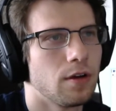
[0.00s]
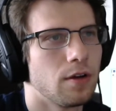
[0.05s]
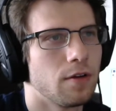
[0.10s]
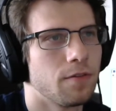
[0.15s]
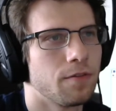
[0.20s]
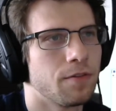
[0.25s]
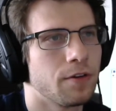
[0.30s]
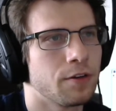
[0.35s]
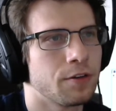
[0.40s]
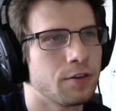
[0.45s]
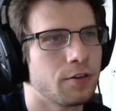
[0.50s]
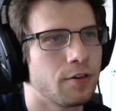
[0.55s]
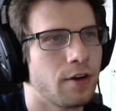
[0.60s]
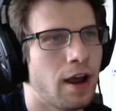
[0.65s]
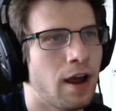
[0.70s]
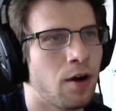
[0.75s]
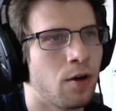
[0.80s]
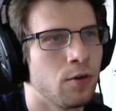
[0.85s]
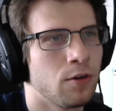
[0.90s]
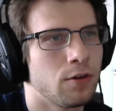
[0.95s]
filter
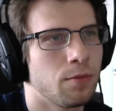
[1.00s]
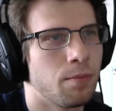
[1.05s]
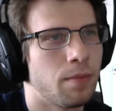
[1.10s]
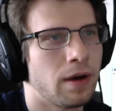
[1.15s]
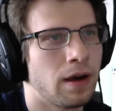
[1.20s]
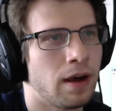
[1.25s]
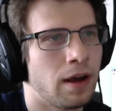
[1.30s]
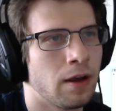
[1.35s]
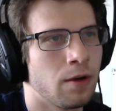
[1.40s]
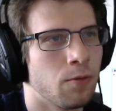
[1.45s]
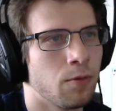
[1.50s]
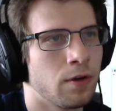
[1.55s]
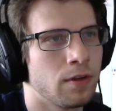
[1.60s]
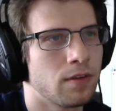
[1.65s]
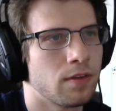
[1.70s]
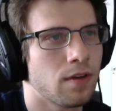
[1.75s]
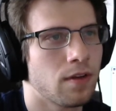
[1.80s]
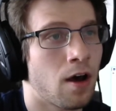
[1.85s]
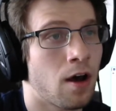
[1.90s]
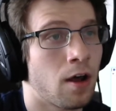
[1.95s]
out by
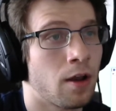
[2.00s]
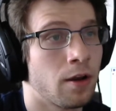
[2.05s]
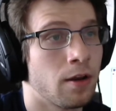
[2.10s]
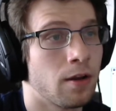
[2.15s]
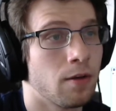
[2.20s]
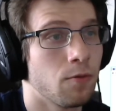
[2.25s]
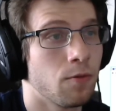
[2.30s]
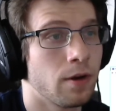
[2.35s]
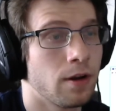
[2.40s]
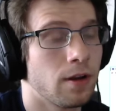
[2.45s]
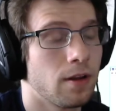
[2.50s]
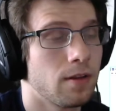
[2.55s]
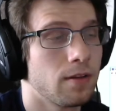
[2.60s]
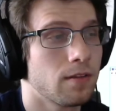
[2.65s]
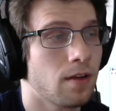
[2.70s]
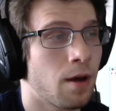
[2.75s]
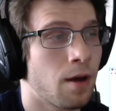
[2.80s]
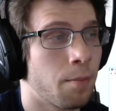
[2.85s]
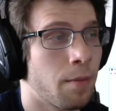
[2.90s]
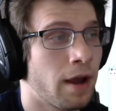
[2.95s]
what's on
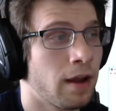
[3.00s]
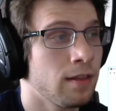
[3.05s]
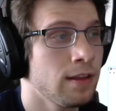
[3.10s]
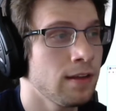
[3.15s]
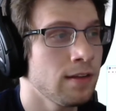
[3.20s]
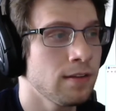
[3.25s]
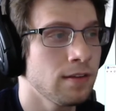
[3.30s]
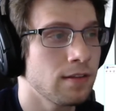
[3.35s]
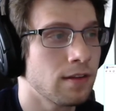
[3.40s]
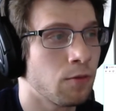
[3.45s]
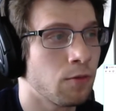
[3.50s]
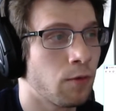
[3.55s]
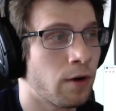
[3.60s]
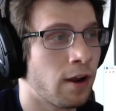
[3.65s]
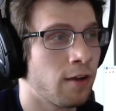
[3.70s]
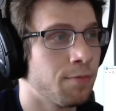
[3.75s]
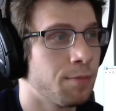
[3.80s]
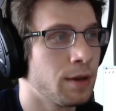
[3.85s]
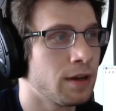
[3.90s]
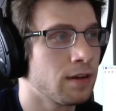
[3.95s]
my list and what I've
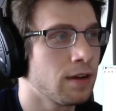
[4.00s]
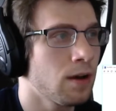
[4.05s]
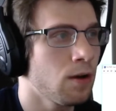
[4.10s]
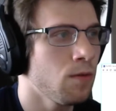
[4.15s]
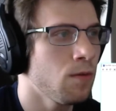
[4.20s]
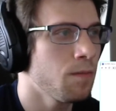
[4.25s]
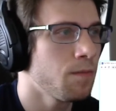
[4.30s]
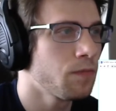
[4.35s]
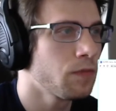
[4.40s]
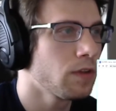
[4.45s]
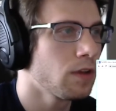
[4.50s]
picked out.